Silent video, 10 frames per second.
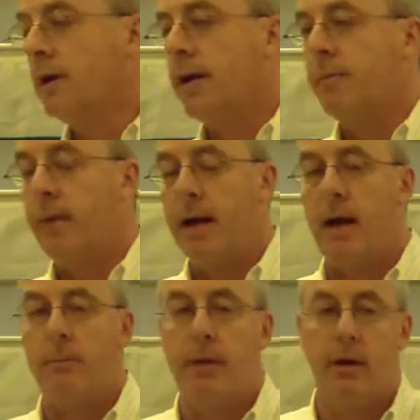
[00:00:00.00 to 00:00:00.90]
It may
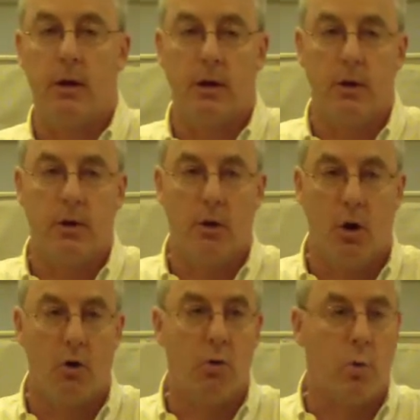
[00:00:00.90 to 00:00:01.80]
not be
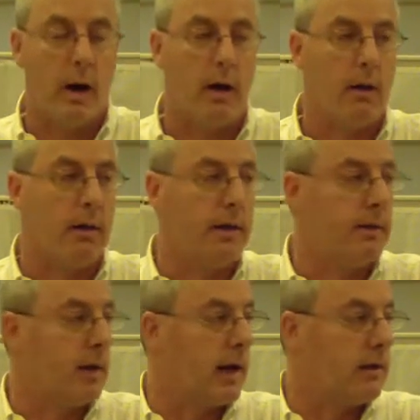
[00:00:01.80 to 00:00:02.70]
known well in
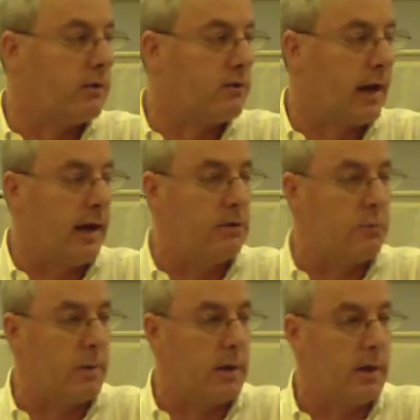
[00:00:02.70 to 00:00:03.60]
the United States,
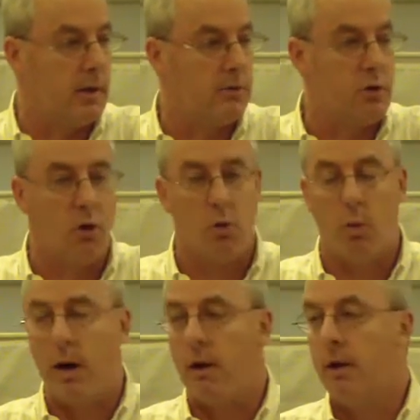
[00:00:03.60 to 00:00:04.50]
but it is
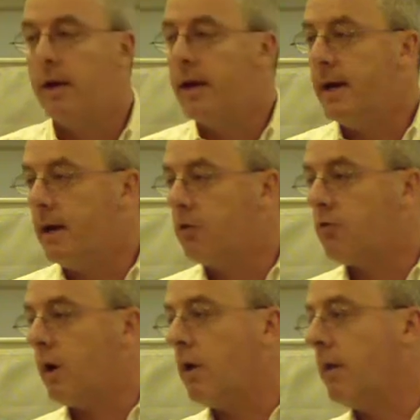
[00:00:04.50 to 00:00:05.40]
known well in
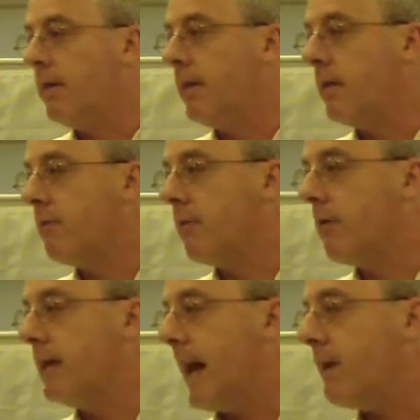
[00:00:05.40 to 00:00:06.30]
Israel, and they're
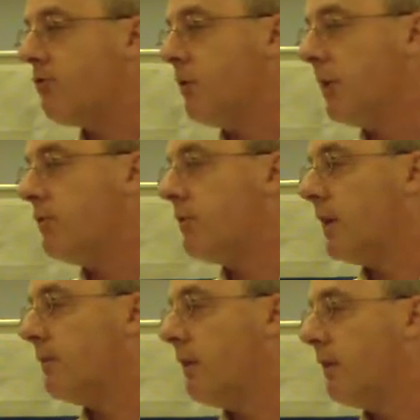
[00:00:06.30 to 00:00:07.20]
very nationalistic,
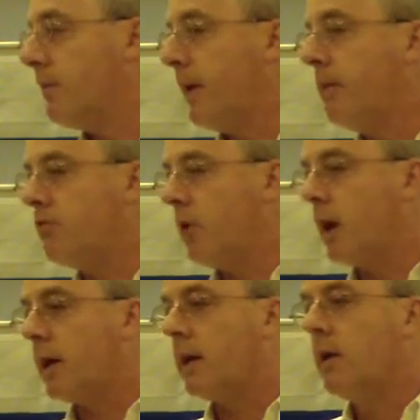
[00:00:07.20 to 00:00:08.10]
very
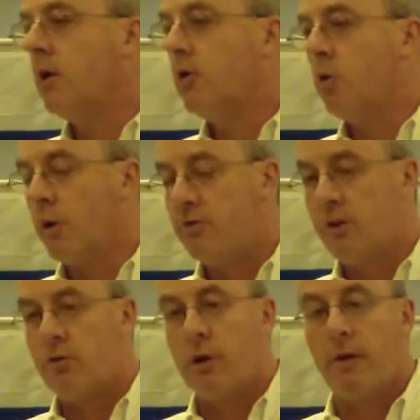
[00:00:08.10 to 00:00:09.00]
patriotic towards
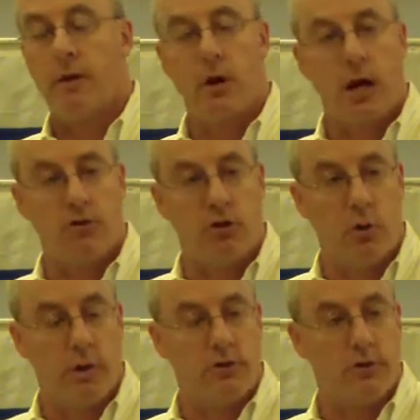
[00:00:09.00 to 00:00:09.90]
Israel. They're not
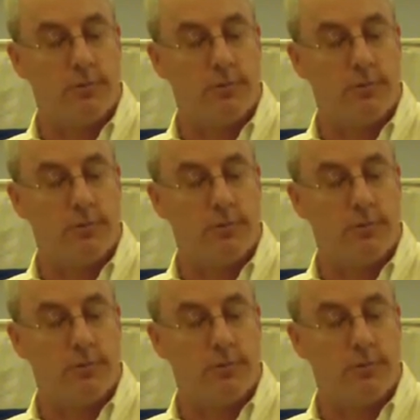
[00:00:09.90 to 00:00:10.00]
Jewish.